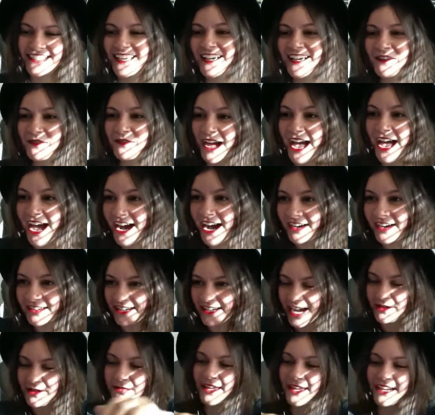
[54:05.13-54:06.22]
wow,
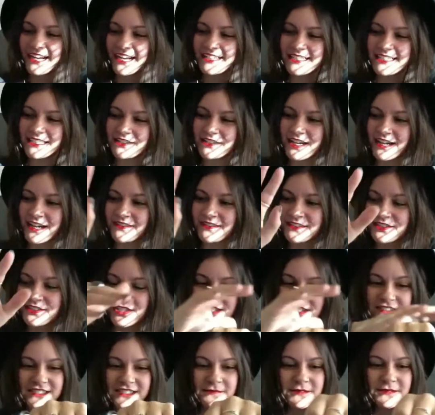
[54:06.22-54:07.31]
I'm like, I still have the
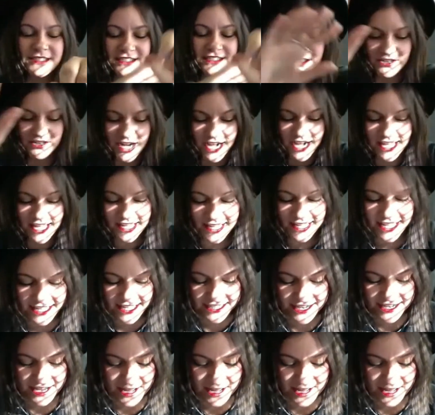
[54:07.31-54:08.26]
chills. I'm going to cry again.